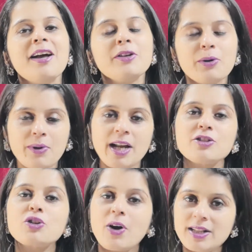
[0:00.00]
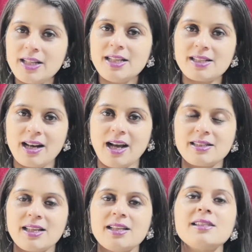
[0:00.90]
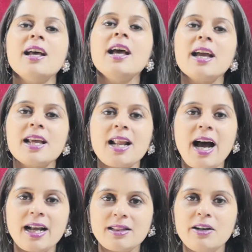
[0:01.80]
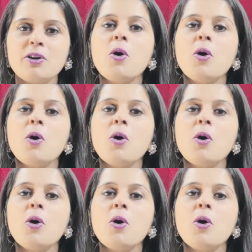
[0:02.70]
You can join these classes in either